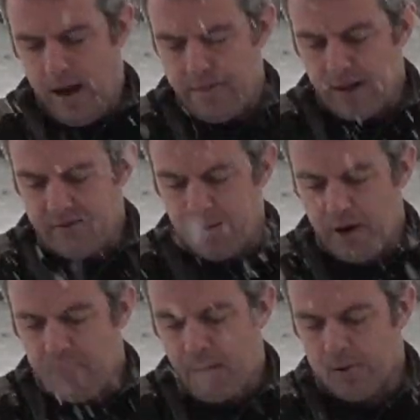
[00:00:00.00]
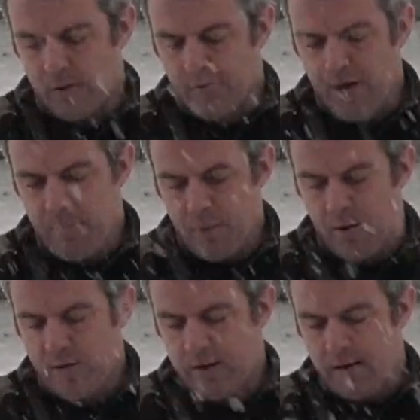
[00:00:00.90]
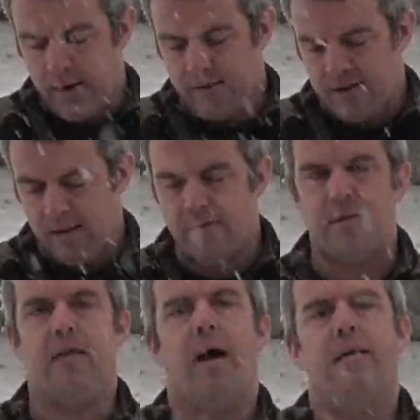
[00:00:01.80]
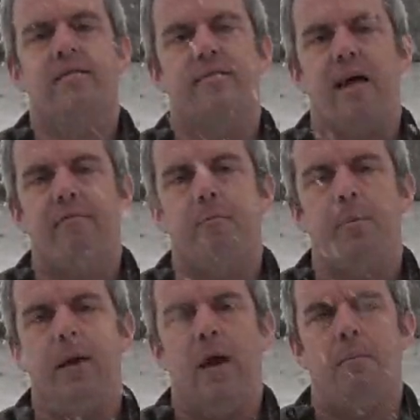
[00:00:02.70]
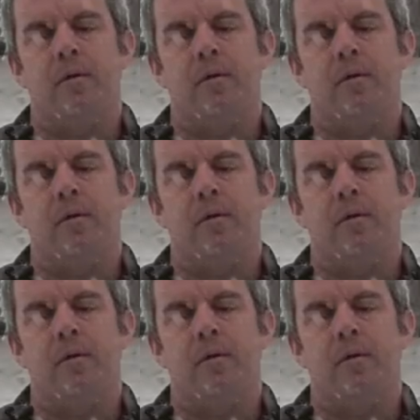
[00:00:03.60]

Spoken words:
and that's coming up on November the 19th at 7 p.m.